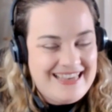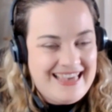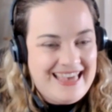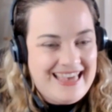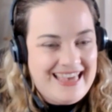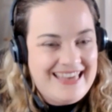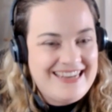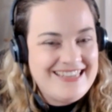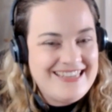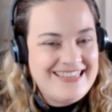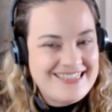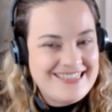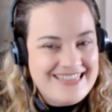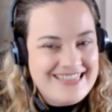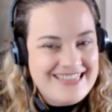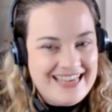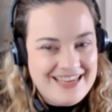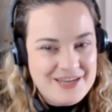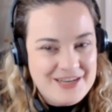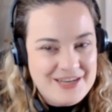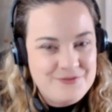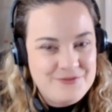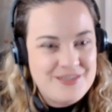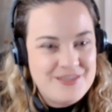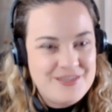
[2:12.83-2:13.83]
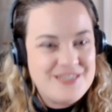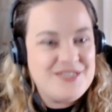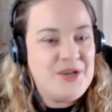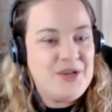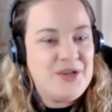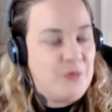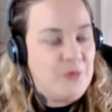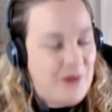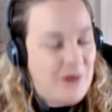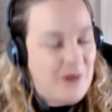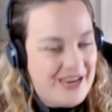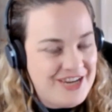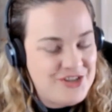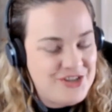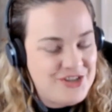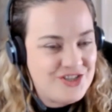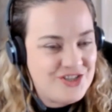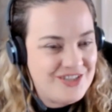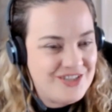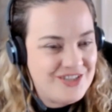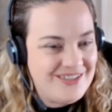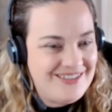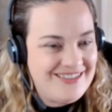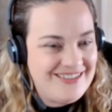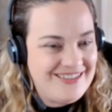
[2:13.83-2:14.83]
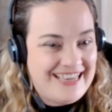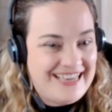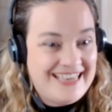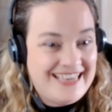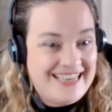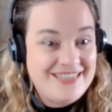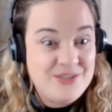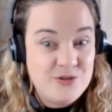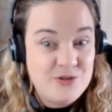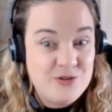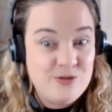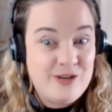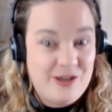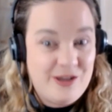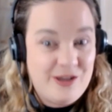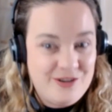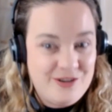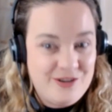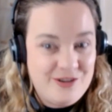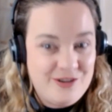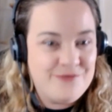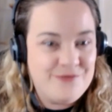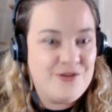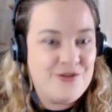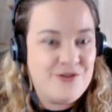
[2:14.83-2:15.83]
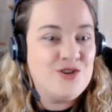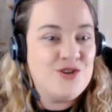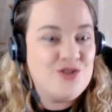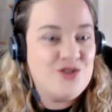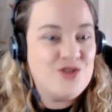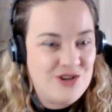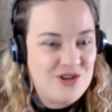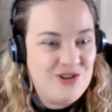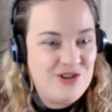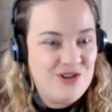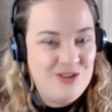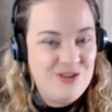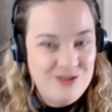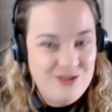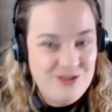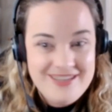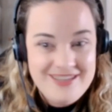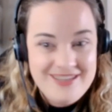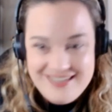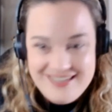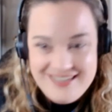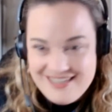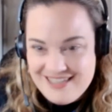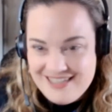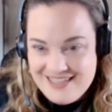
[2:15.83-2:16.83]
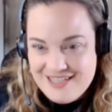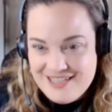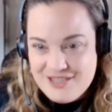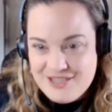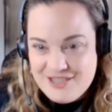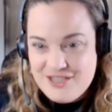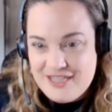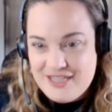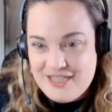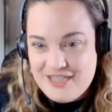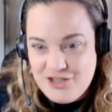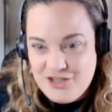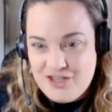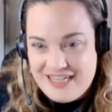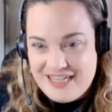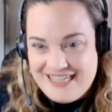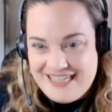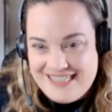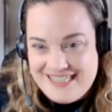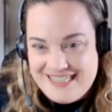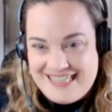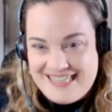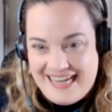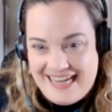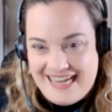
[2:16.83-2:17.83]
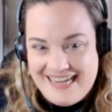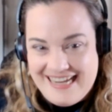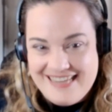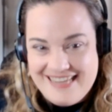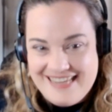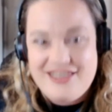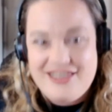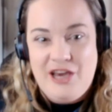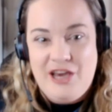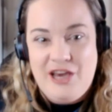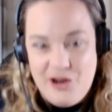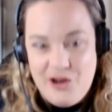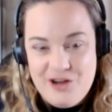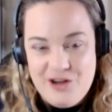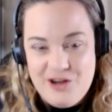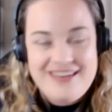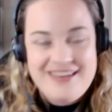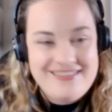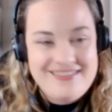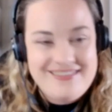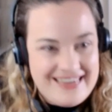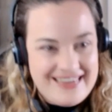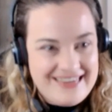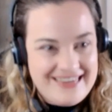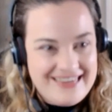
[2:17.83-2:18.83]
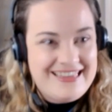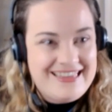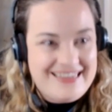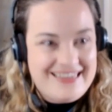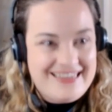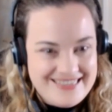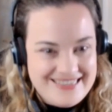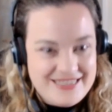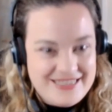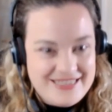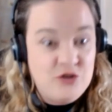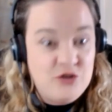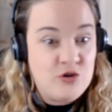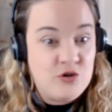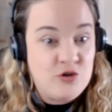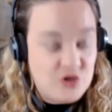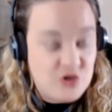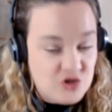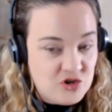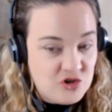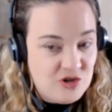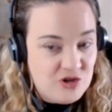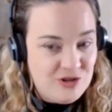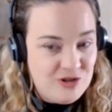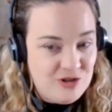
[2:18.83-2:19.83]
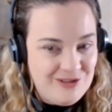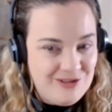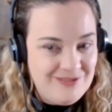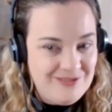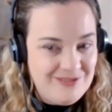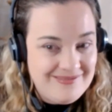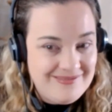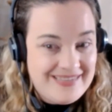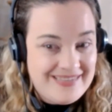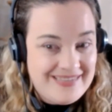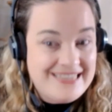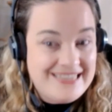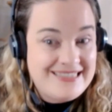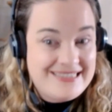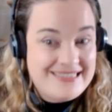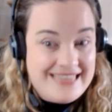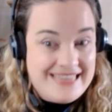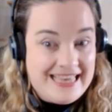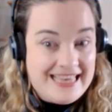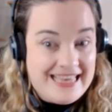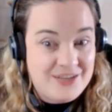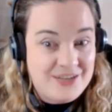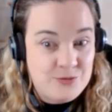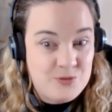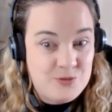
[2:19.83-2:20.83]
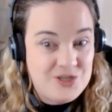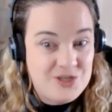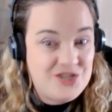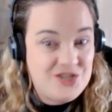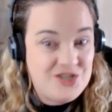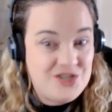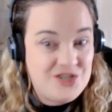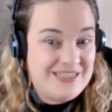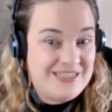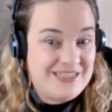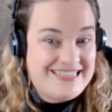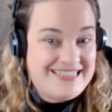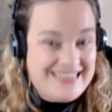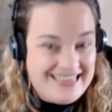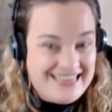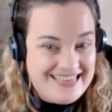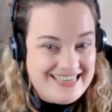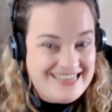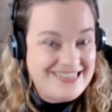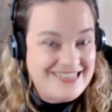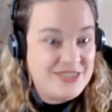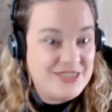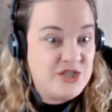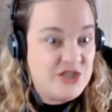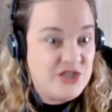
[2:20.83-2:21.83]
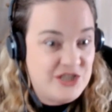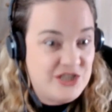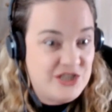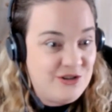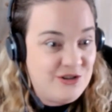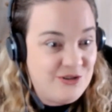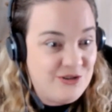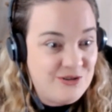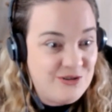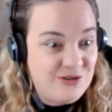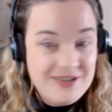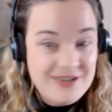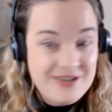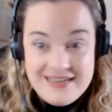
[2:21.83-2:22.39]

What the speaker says: And inside of this equation, it's your locus of control. To literally say the only thing that is in your control is that which you decide to do.